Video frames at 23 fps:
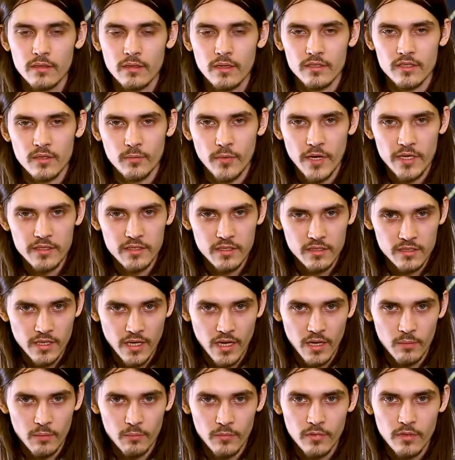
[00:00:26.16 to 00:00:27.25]
At the present
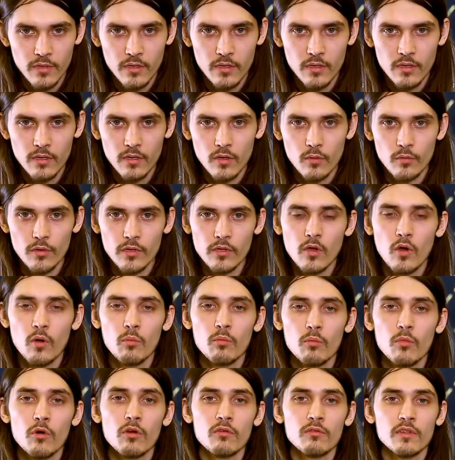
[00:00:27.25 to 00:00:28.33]
time, we know
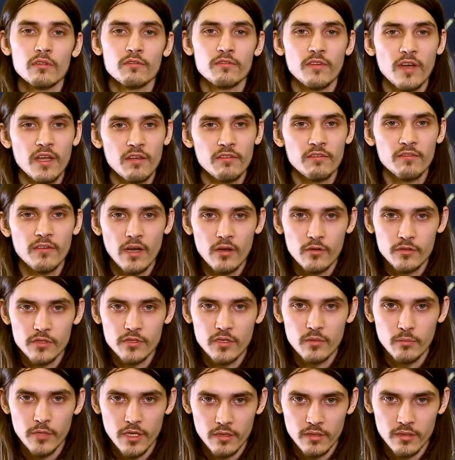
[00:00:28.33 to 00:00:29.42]
more than
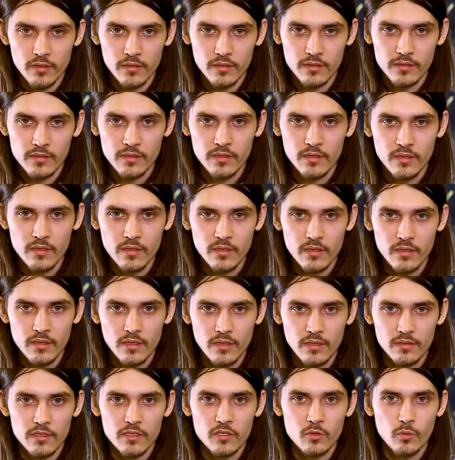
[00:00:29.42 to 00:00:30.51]
5,000 minerals,
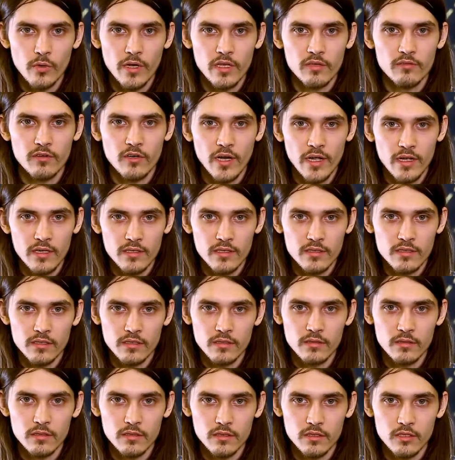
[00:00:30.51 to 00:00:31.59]
and this wide
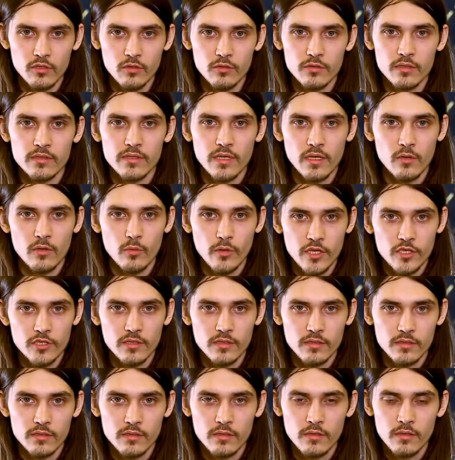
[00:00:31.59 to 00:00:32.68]
variety induces the
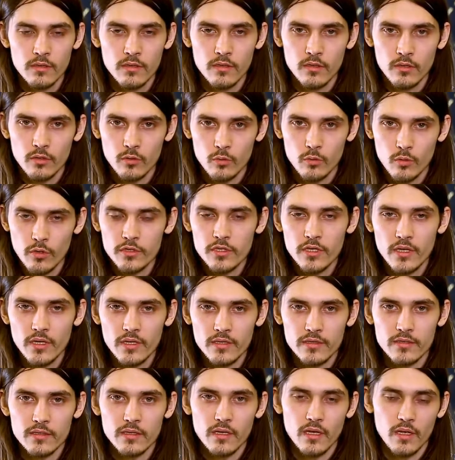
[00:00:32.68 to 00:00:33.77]
questions: what
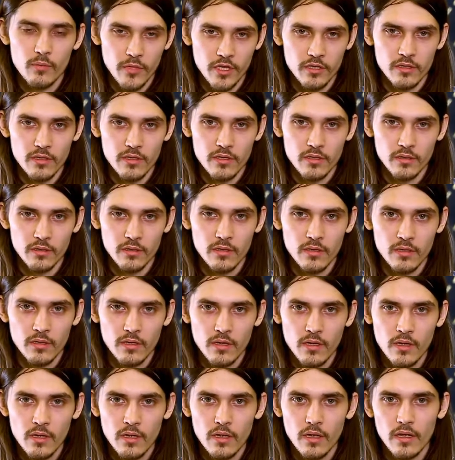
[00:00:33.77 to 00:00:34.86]
is a mineral?
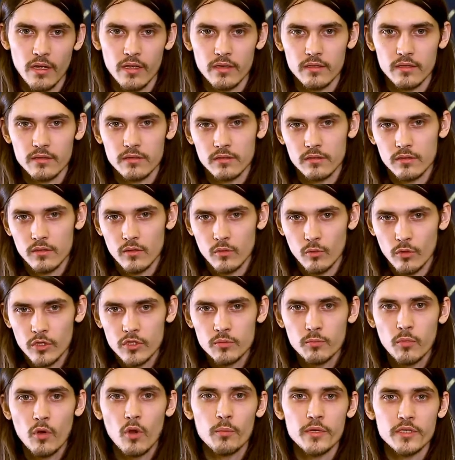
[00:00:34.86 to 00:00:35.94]
And
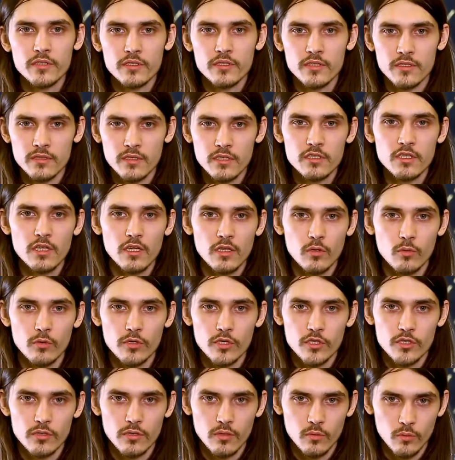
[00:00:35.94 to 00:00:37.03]
what properties
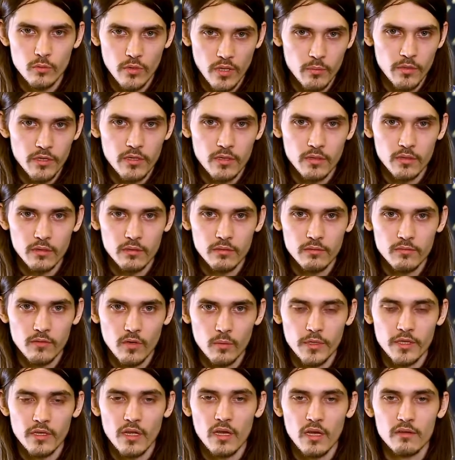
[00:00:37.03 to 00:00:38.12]
distinguish one mineral
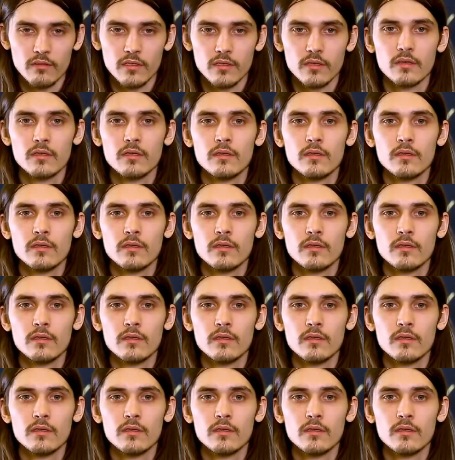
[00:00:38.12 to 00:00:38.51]
from another?